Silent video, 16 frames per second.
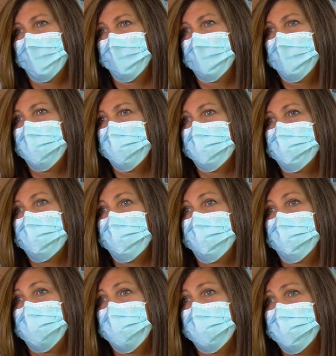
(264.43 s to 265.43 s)
Because the
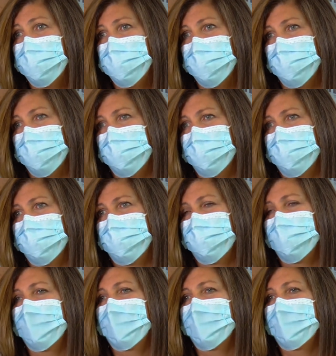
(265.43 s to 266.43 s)
picture
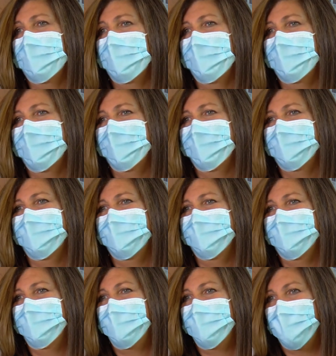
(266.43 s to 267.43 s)

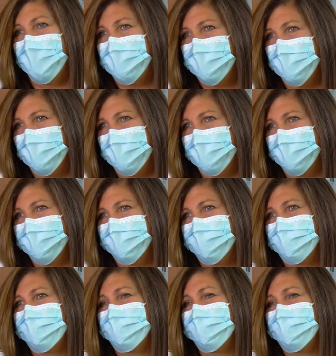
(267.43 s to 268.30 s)
generated